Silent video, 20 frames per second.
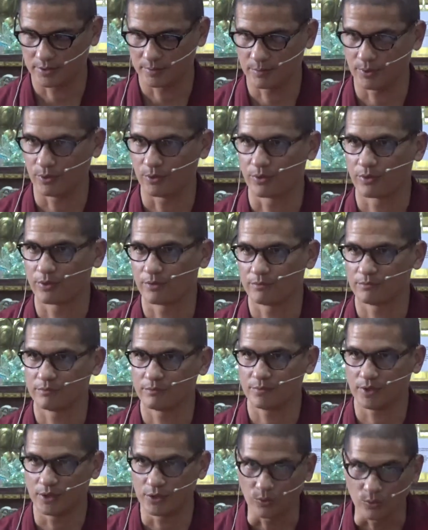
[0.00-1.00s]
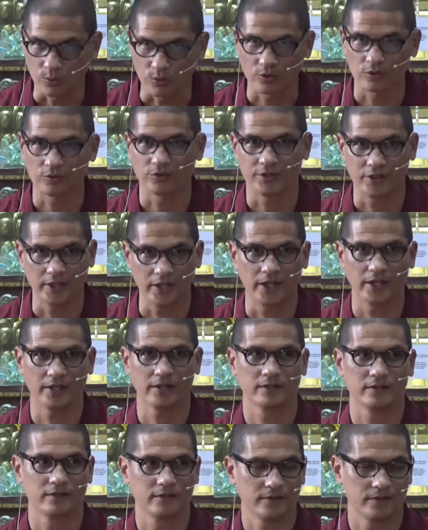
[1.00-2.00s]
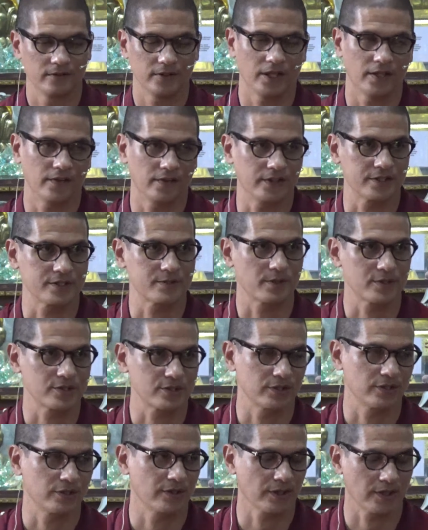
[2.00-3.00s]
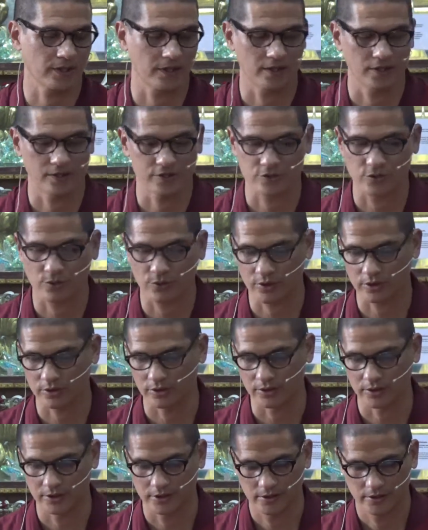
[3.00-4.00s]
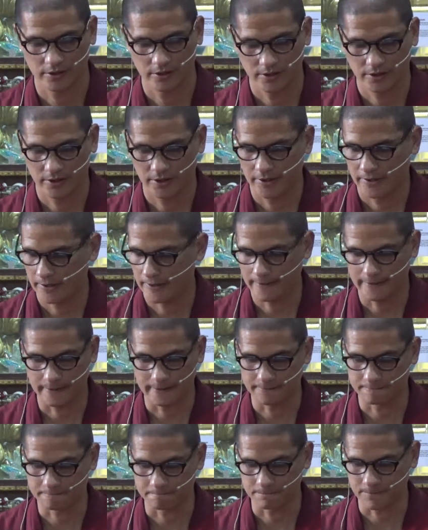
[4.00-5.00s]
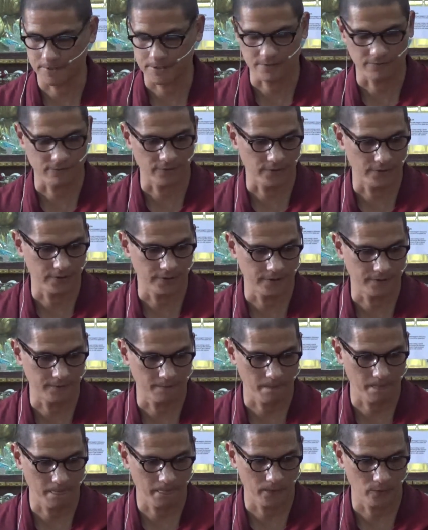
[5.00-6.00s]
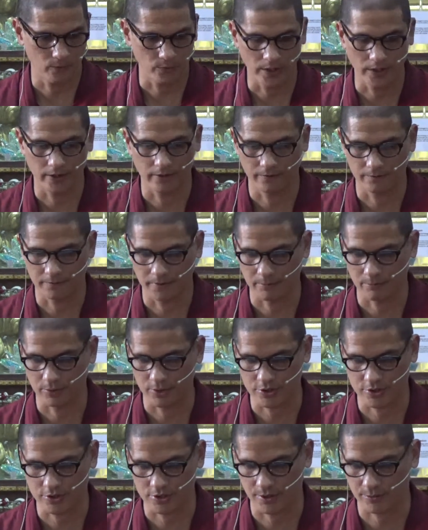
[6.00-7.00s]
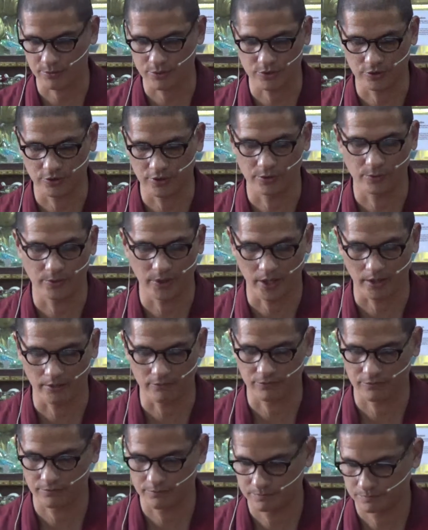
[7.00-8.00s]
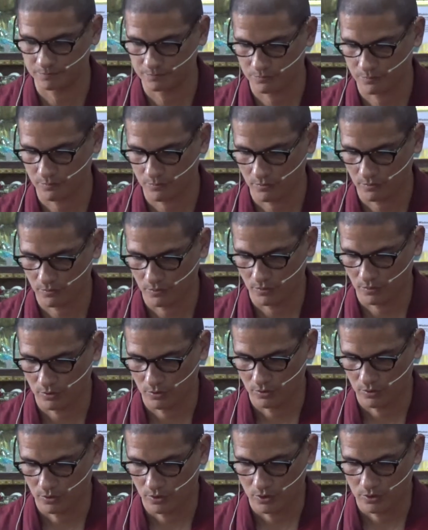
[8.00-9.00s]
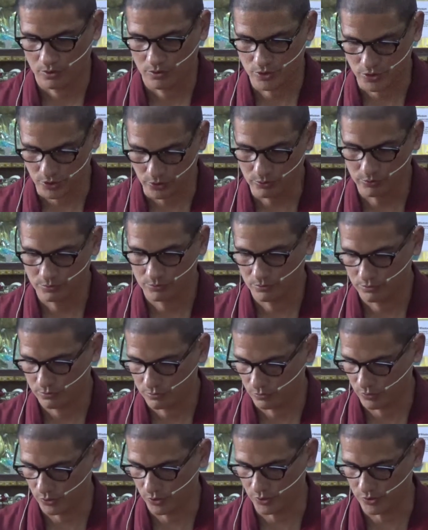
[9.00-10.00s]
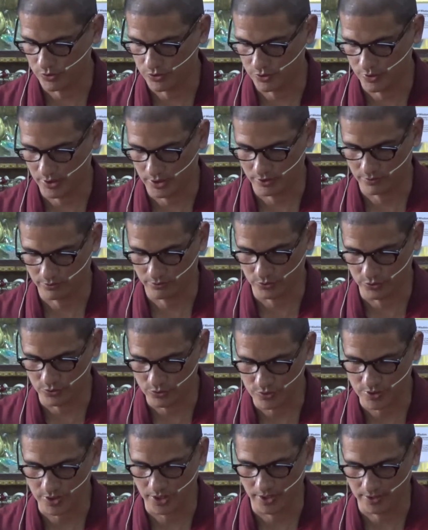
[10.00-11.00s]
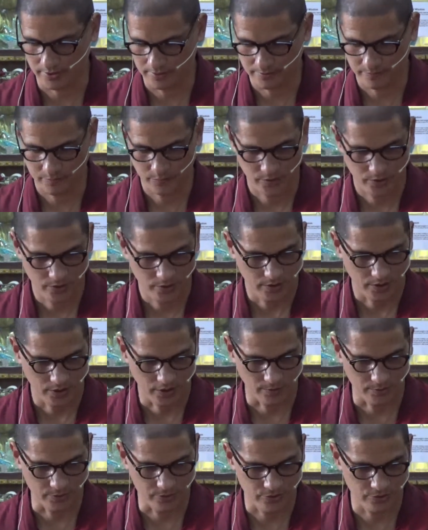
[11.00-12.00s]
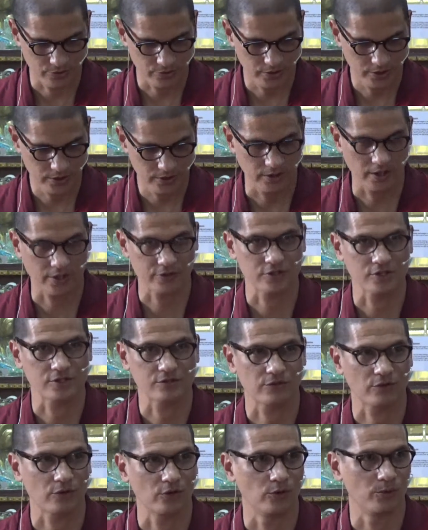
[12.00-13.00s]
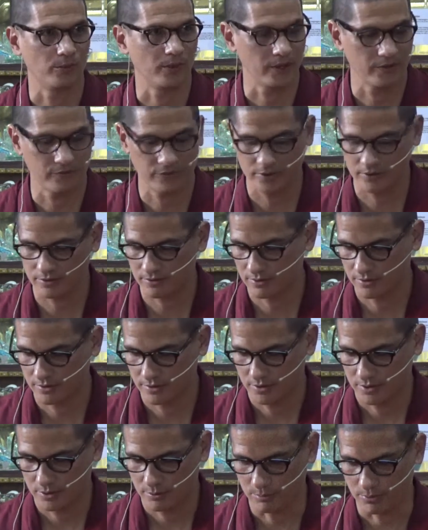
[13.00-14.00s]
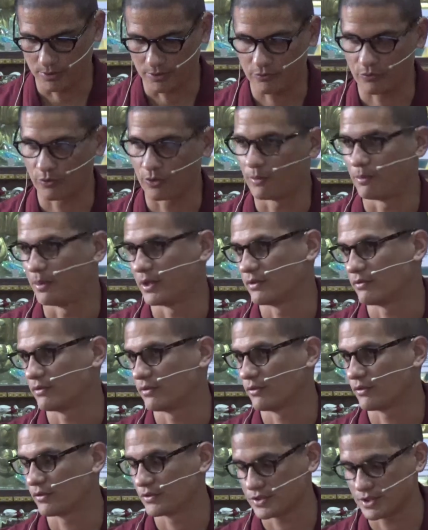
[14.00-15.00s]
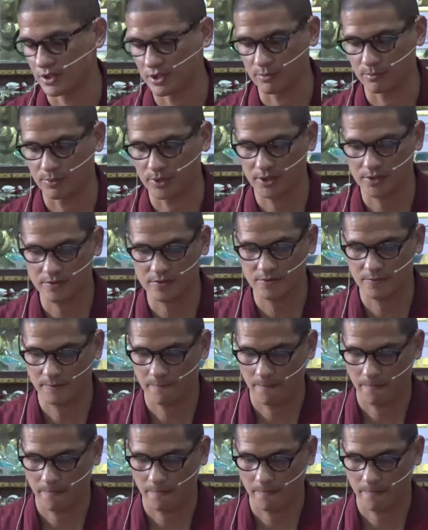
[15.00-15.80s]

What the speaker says: both in the world today, and then especially thinking historically, it's a very rare and precious opportunity that we have. So we're going to now use that opportunity, not just for our own benefit, but for the benefit of all sentient beings,